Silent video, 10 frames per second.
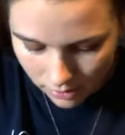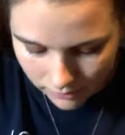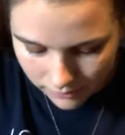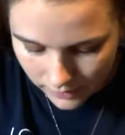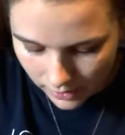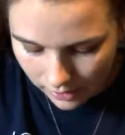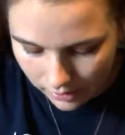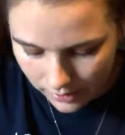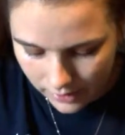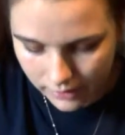all fell
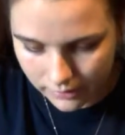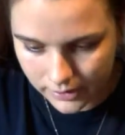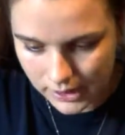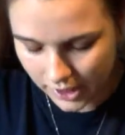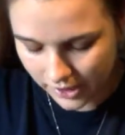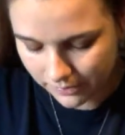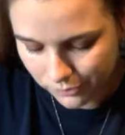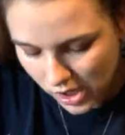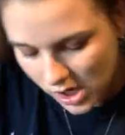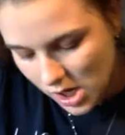out, and then I was like,
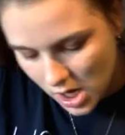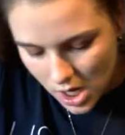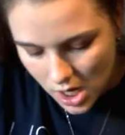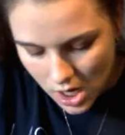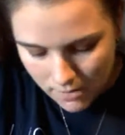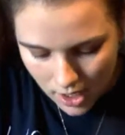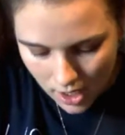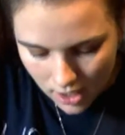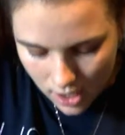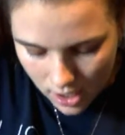am I
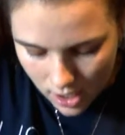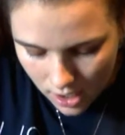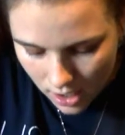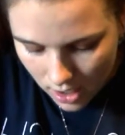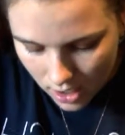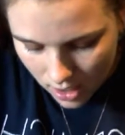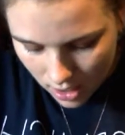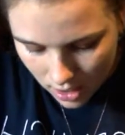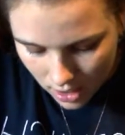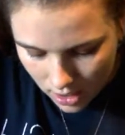gonna
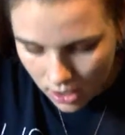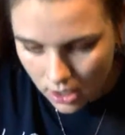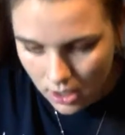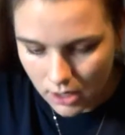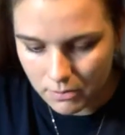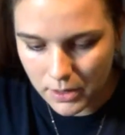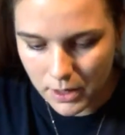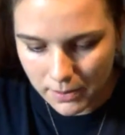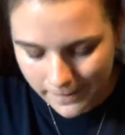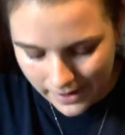be
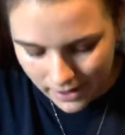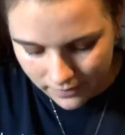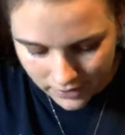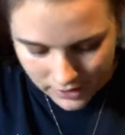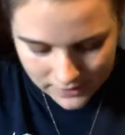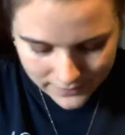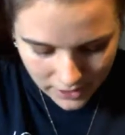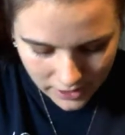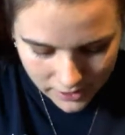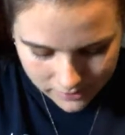prepared for this
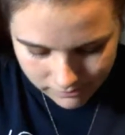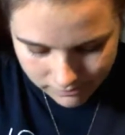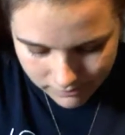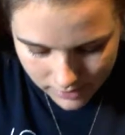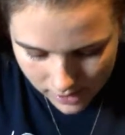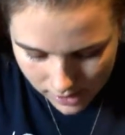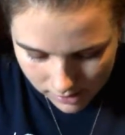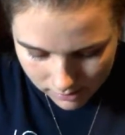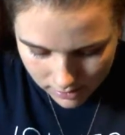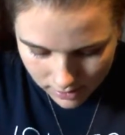video?
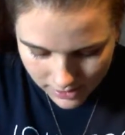No.